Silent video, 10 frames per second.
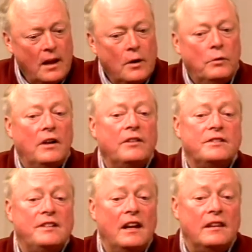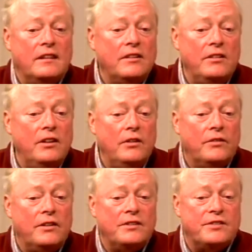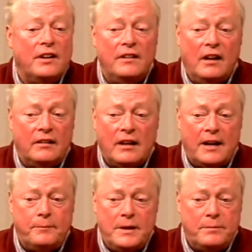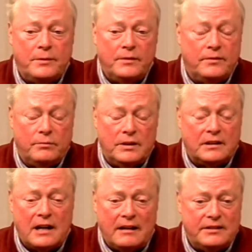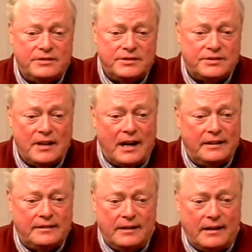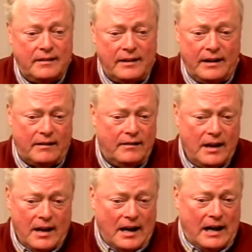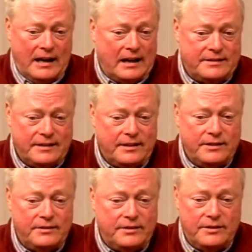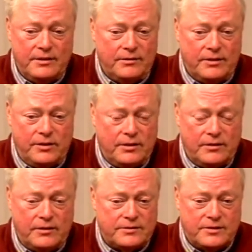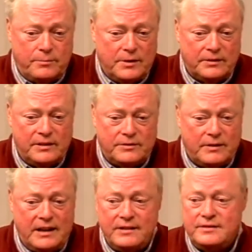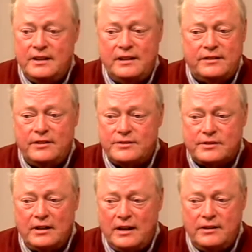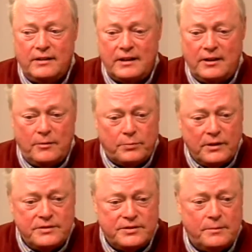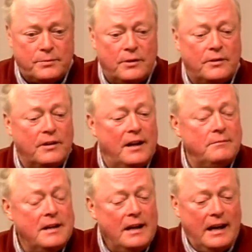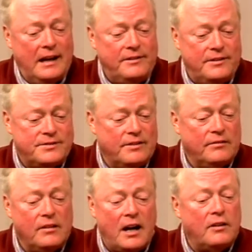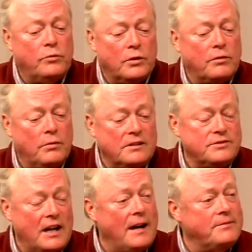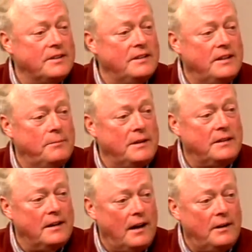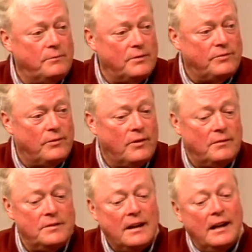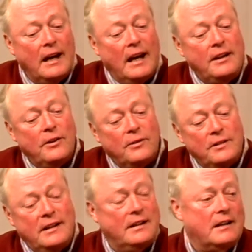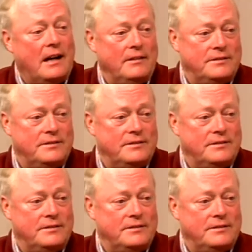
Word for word: Well, there's yeah. that, you know, there's a, a lot of people where college is not uh, there. Right. I, I tell you, you know, you, there's the building trades that there's, uh, you can get an apprenticeship program, and there's a lot of worthwhile jobs that need to be done and performed, and you don't need a college